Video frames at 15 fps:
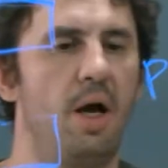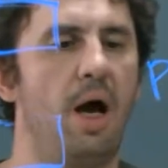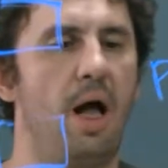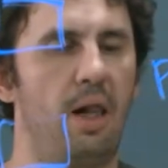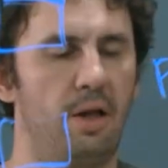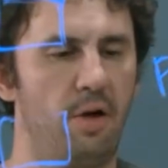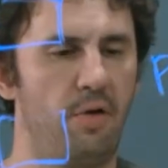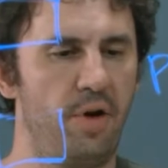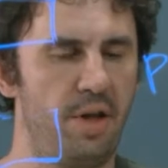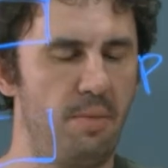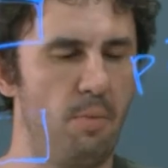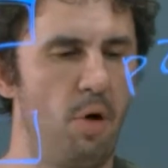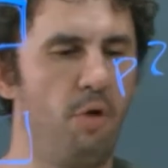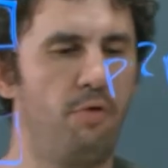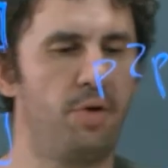
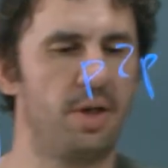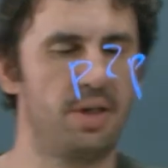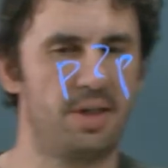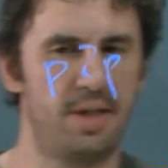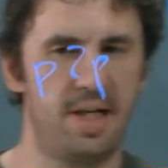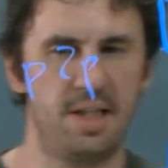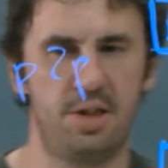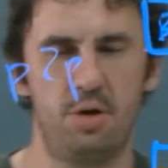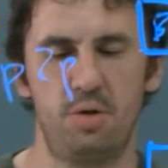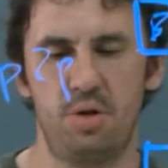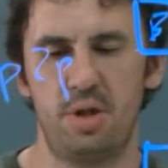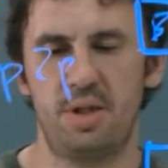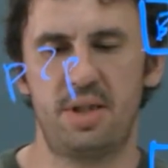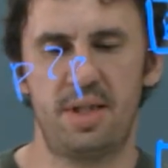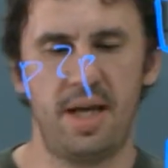algorithm of consensus
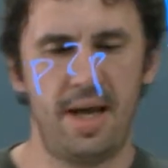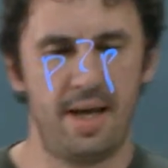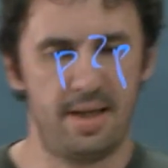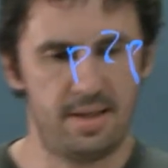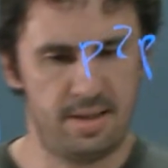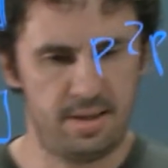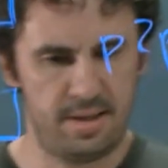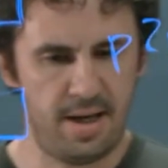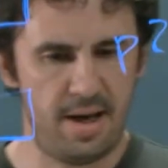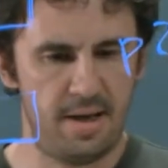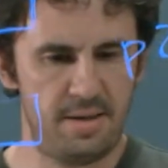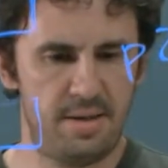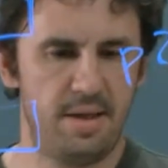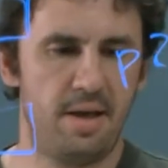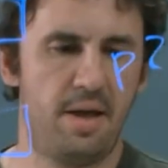
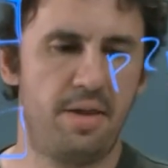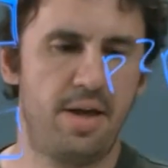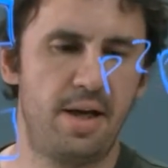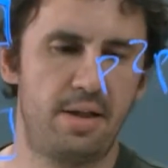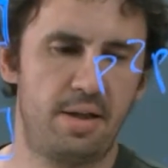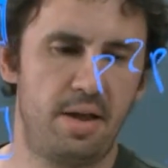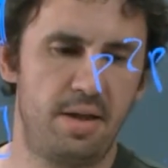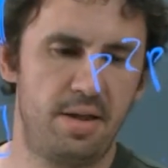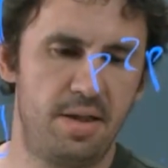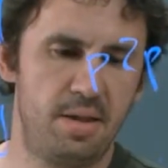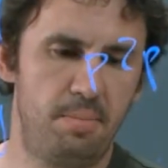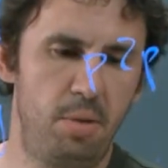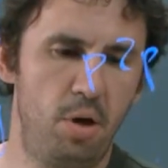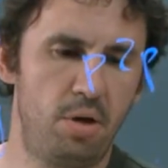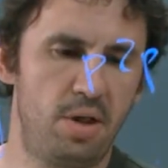says that this
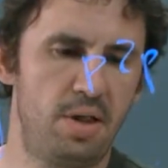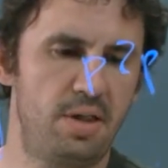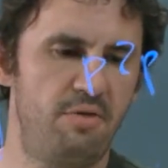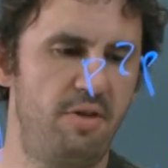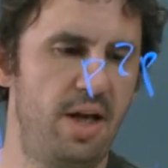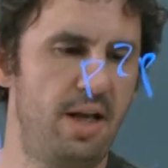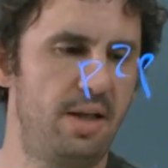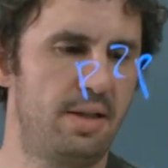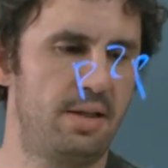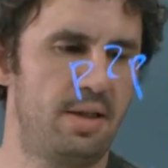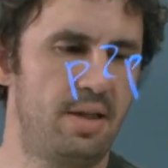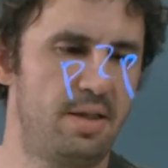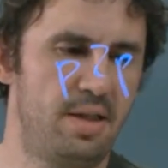block is valid,